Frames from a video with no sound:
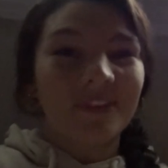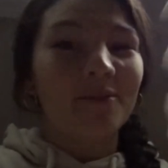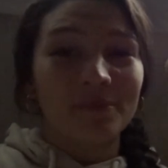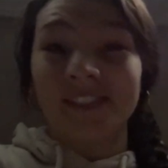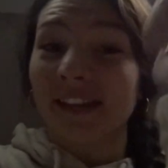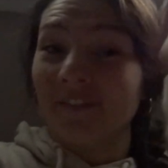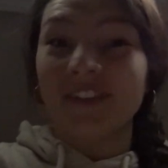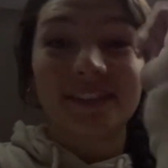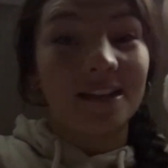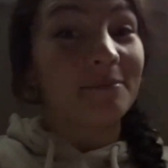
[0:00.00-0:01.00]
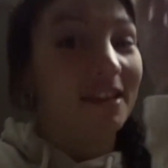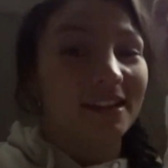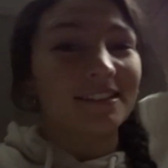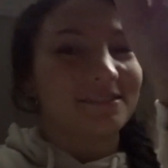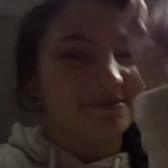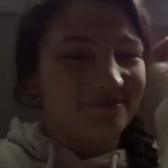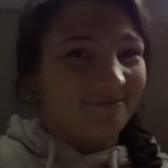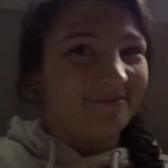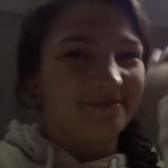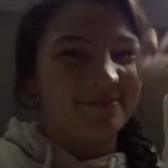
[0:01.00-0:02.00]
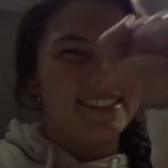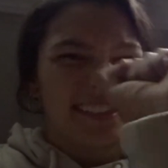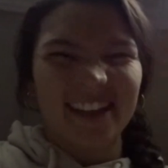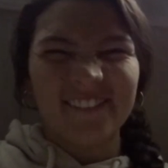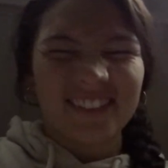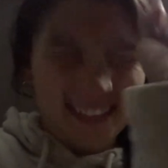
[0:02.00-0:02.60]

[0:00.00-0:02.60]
we stand for the same things. Stand for the